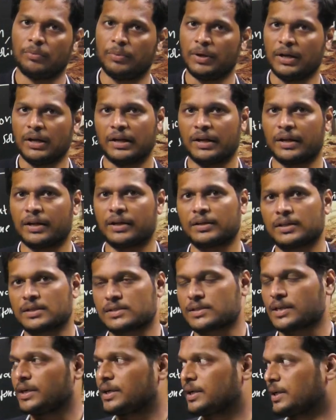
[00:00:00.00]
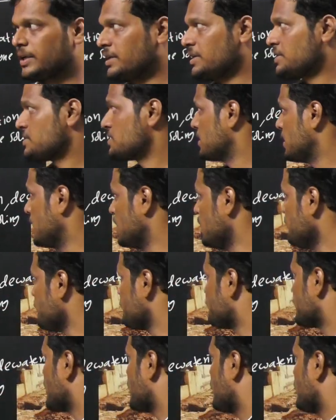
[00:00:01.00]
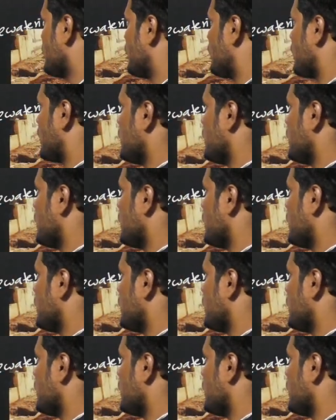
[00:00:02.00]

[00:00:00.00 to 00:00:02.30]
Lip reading: be clearing the site initially. Okay,